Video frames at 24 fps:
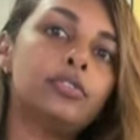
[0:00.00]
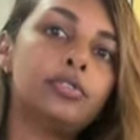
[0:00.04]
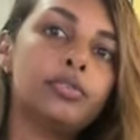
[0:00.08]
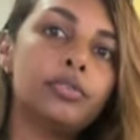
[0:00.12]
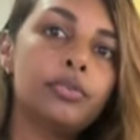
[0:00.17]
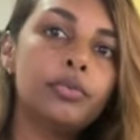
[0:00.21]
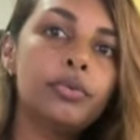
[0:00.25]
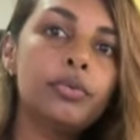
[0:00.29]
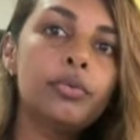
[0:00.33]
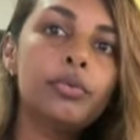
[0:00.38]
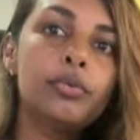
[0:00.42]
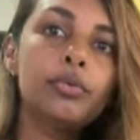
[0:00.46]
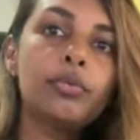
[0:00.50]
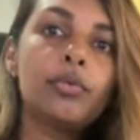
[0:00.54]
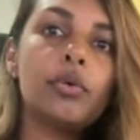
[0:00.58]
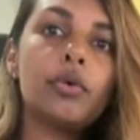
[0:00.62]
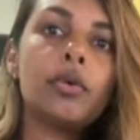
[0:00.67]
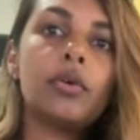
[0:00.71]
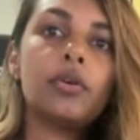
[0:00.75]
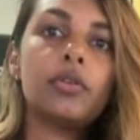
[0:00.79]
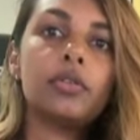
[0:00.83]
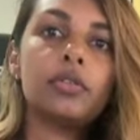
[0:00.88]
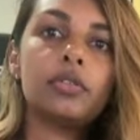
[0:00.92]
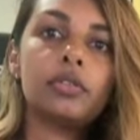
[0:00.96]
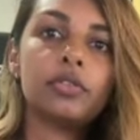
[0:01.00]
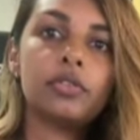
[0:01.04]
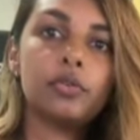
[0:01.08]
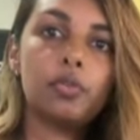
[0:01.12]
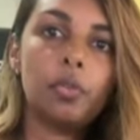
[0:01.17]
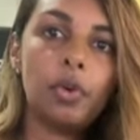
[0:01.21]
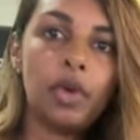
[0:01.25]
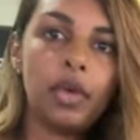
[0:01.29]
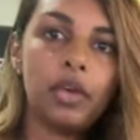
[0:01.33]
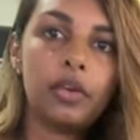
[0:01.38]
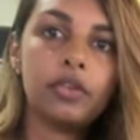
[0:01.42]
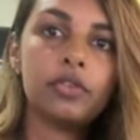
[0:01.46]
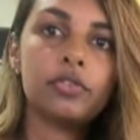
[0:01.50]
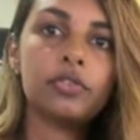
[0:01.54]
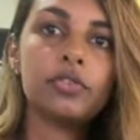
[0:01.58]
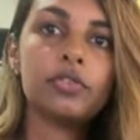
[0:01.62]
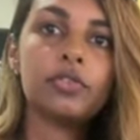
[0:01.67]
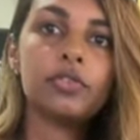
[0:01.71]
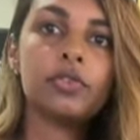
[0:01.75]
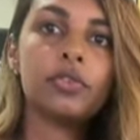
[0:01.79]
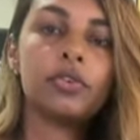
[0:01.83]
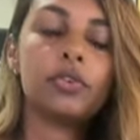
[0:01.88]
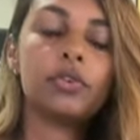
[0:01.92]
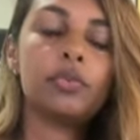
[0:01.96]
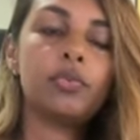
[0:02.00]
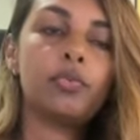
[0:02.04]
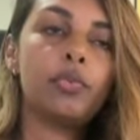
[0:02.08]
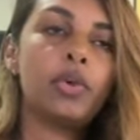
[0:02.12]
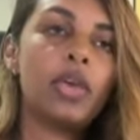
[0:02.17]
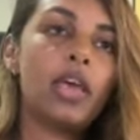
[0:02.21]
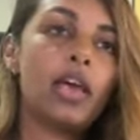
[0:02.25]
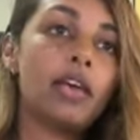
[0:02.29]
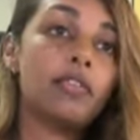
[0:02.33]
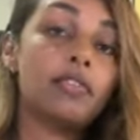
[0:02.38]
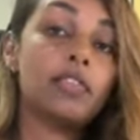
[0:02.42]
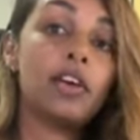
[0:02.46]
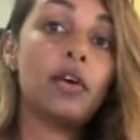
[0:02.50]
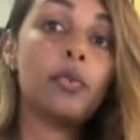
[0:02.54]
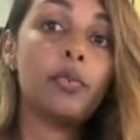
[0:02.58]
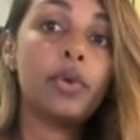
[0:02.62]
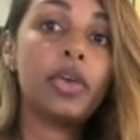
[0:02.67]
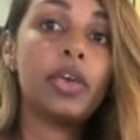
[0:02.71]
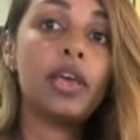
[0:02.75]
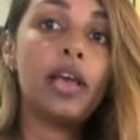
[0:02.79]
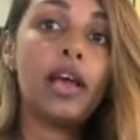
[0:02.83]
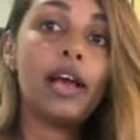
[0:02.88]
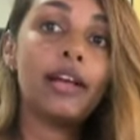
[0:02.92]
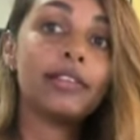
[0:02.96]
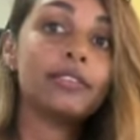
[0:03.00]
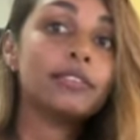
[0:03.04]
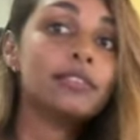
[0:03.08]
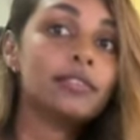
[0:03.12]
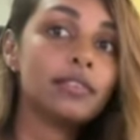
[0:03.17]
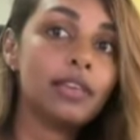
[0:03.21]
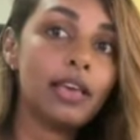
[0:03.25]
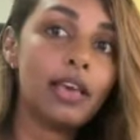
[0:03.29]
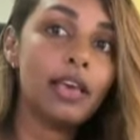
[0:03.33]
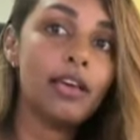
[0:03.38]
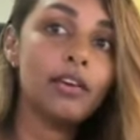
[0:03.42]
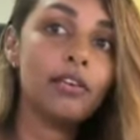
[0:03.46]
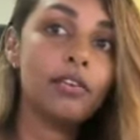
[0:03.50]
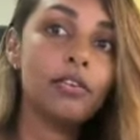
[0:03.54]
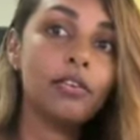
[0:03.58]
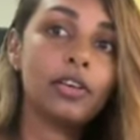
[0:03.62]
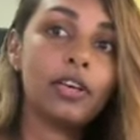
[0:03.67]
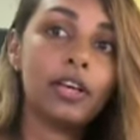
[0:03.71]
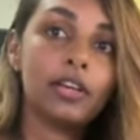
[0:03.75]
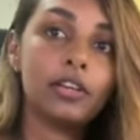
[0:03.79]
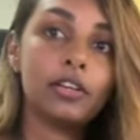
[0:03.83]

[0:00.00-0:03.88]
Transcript: to the space, and that we at scale